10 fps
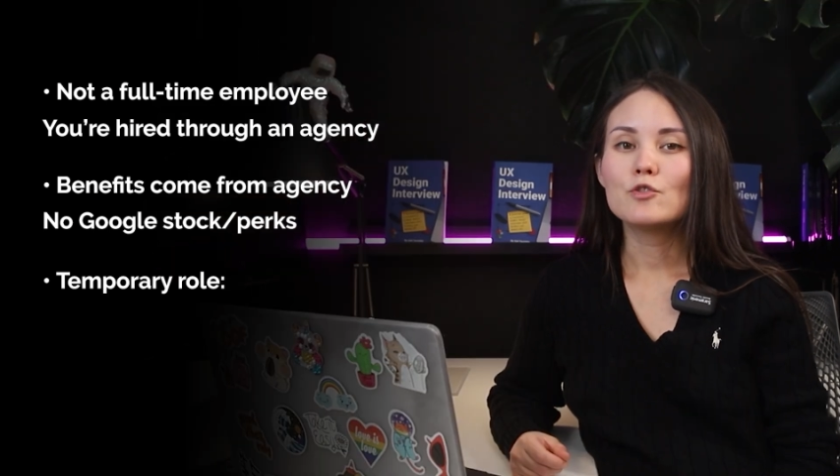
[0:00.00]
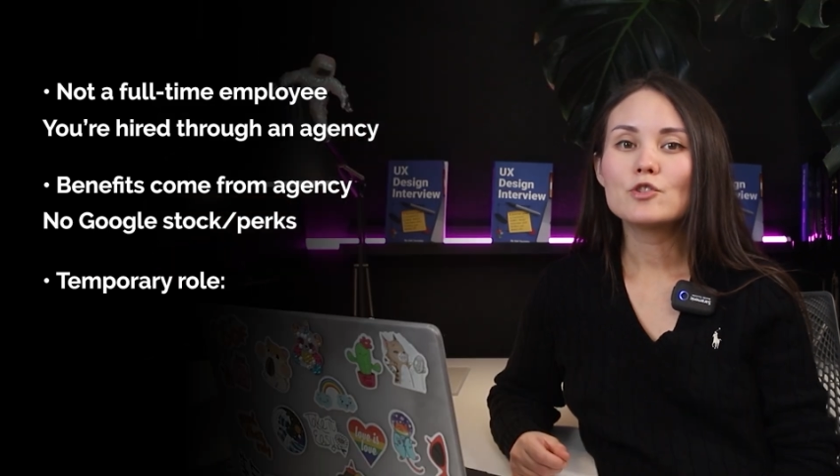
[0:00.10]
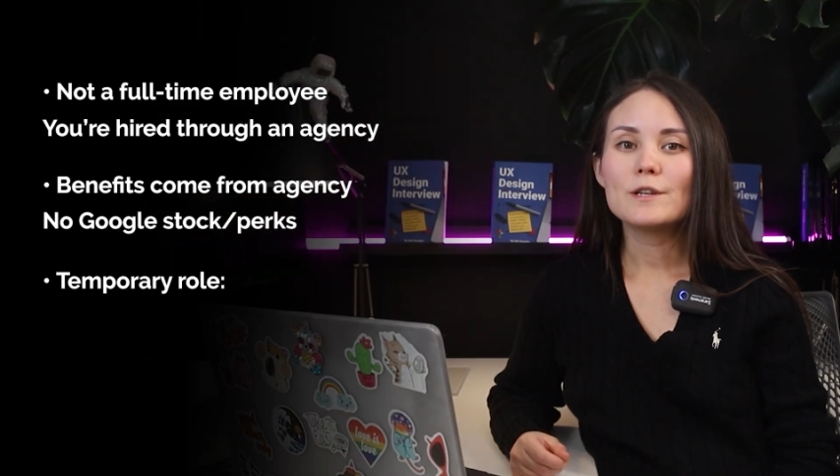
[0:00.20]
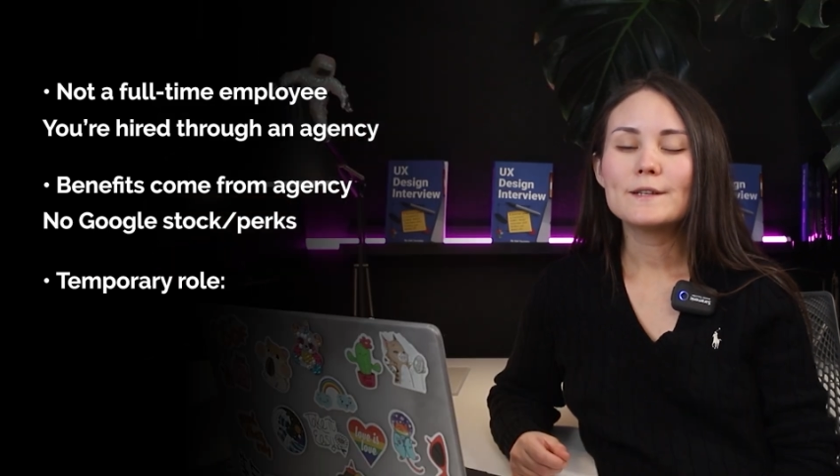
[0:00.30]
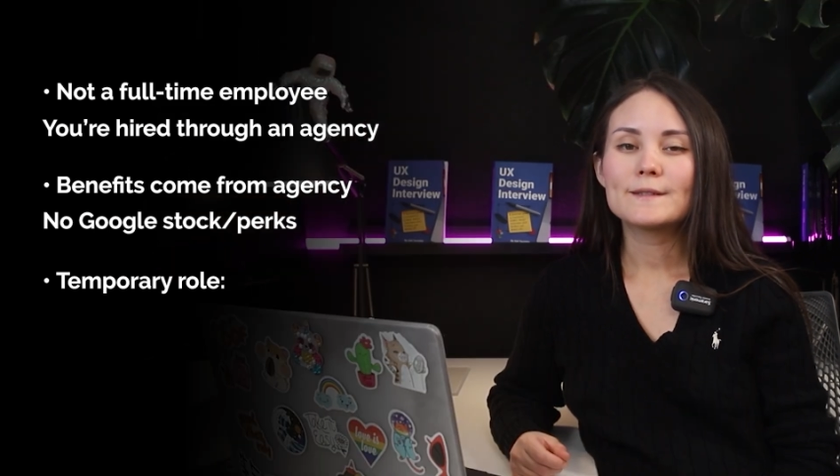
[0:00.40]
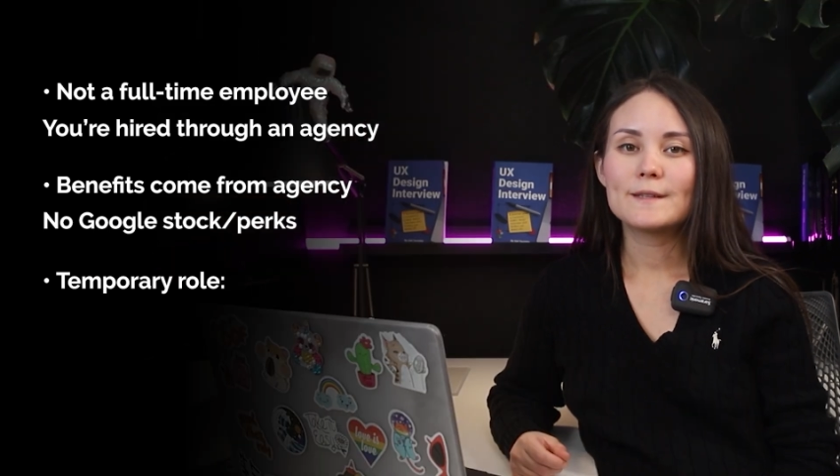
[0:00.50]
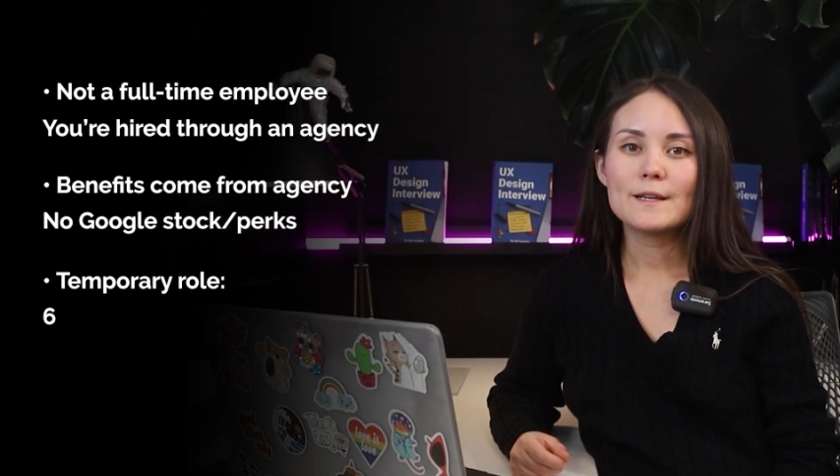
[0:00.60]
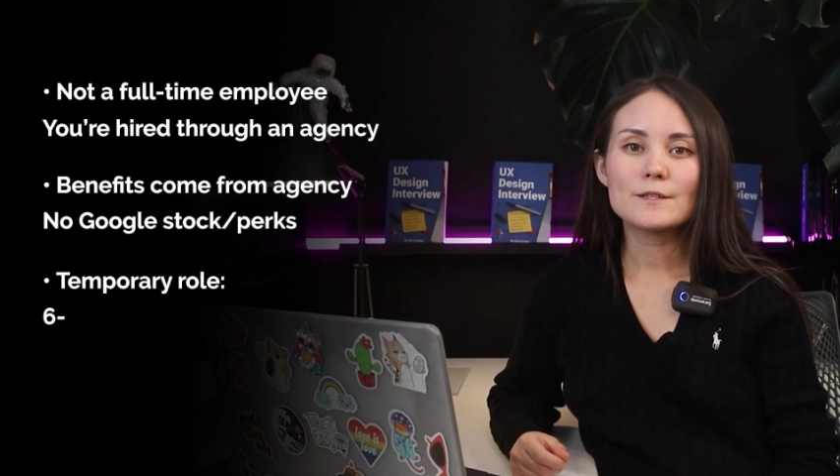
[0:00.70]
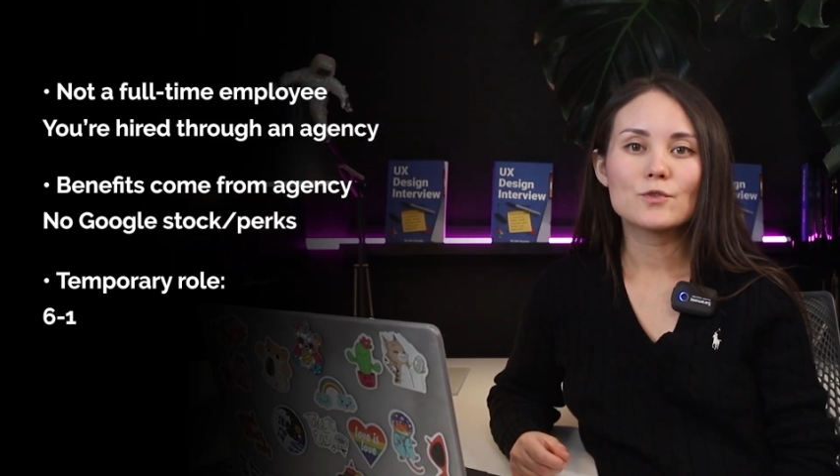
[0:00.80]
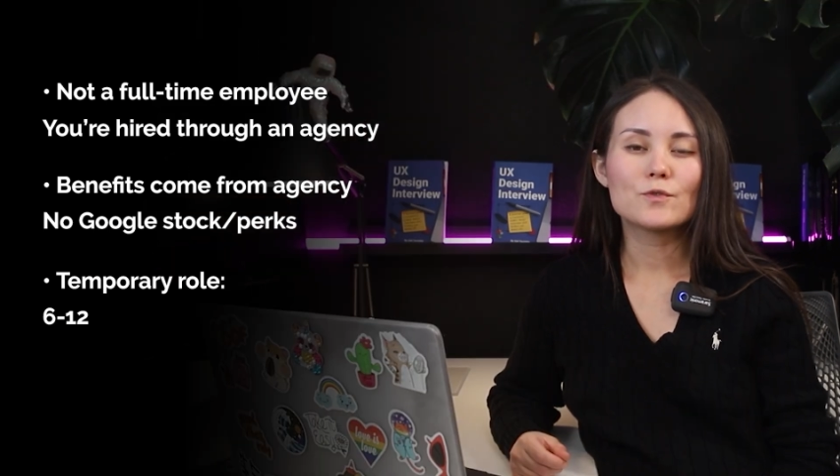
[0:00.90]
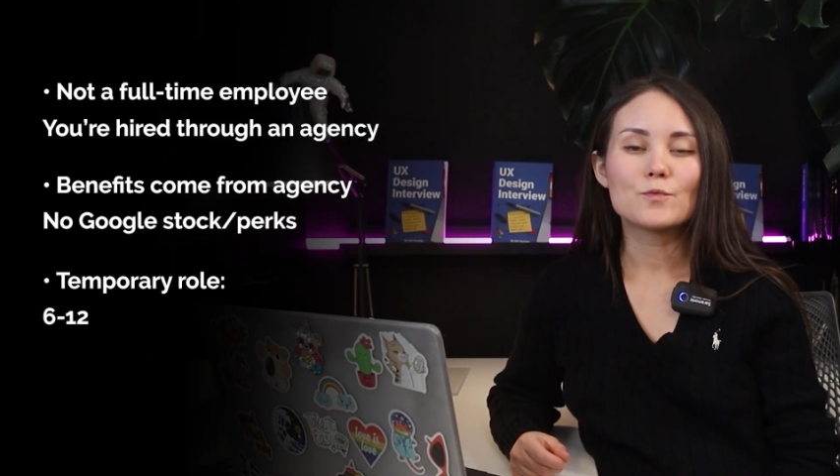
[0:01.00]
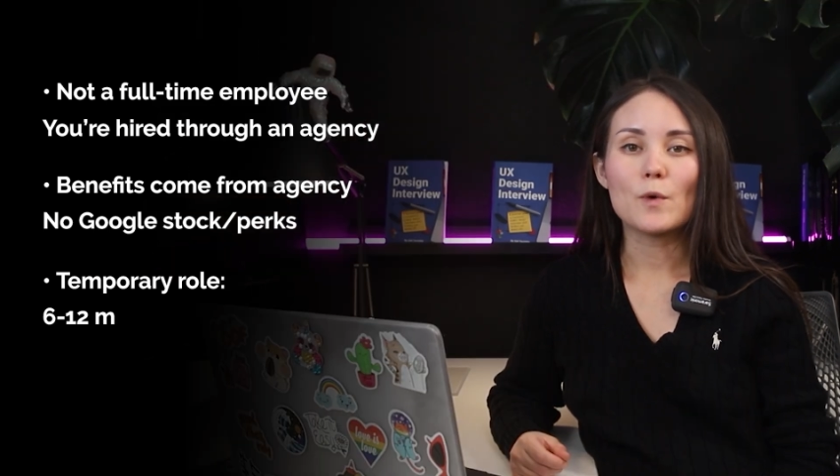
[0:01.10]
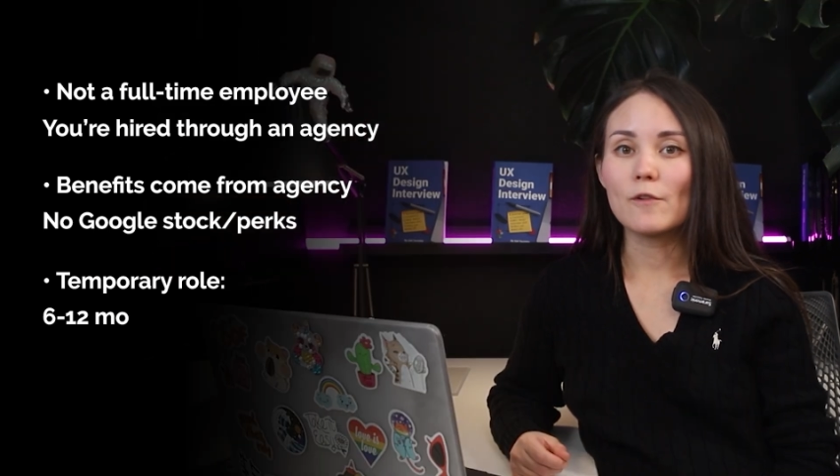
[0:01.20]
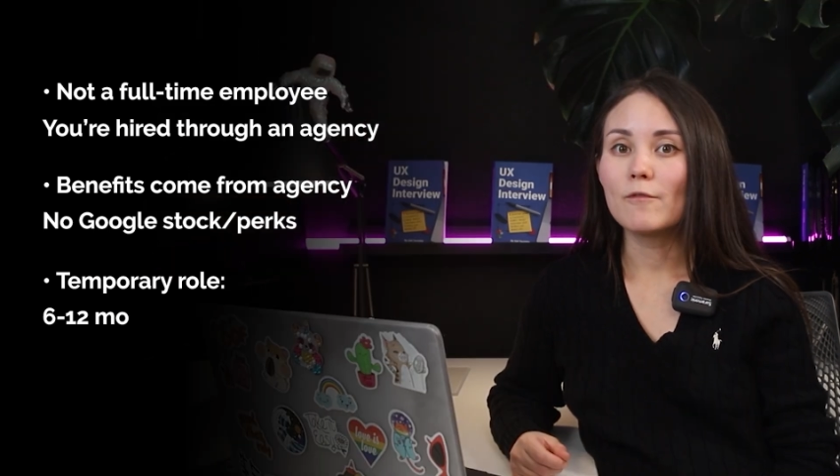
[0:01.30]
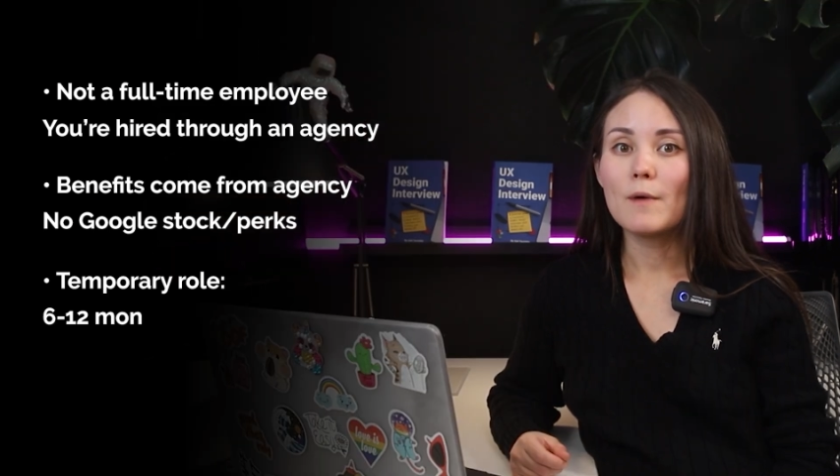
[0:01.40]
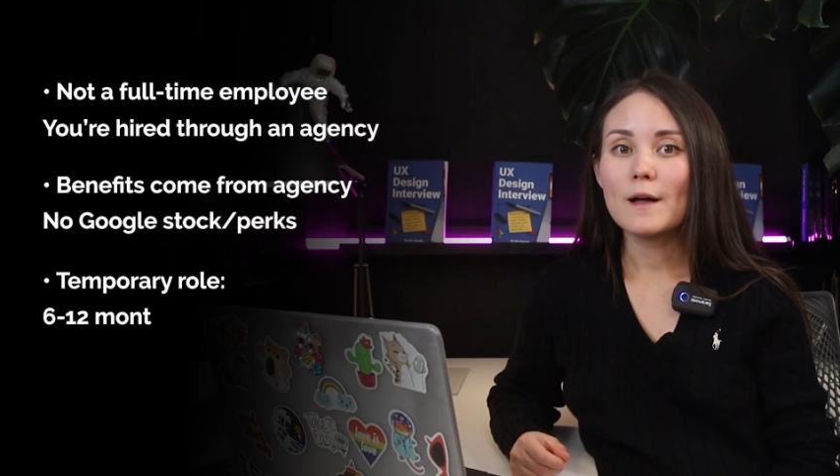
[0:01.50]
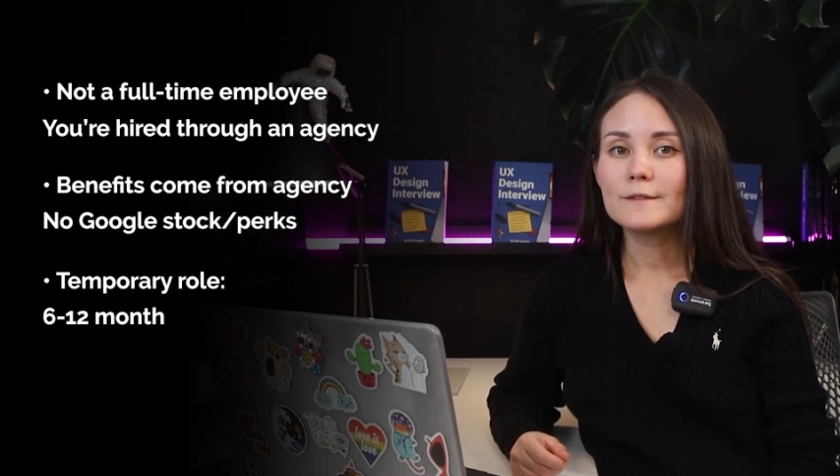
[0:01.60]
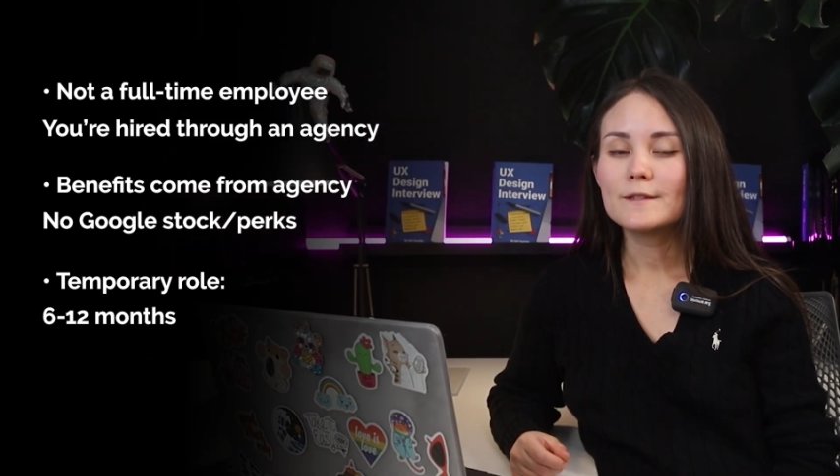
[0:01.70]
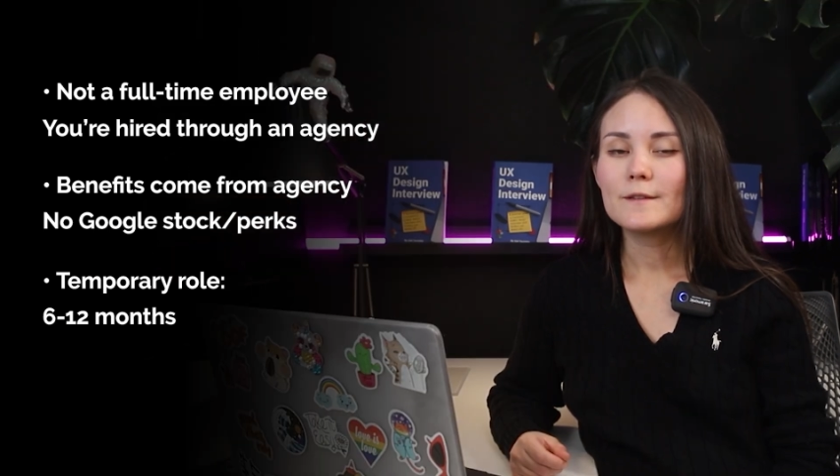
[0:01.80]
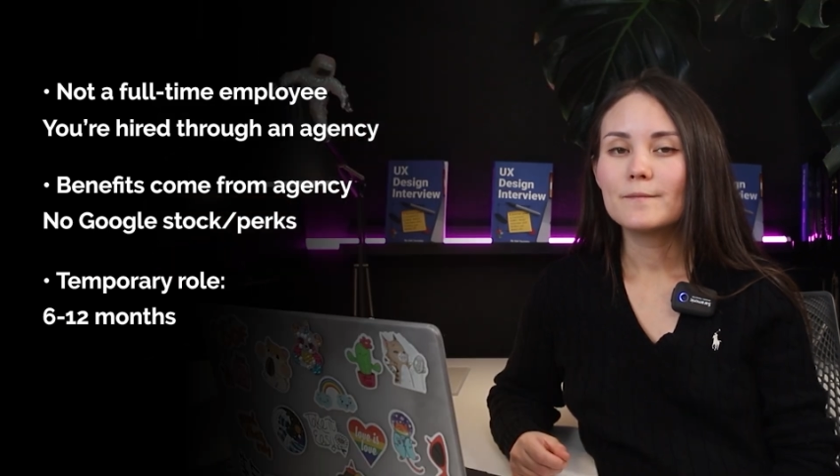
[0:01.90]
usually 6 to 12 months.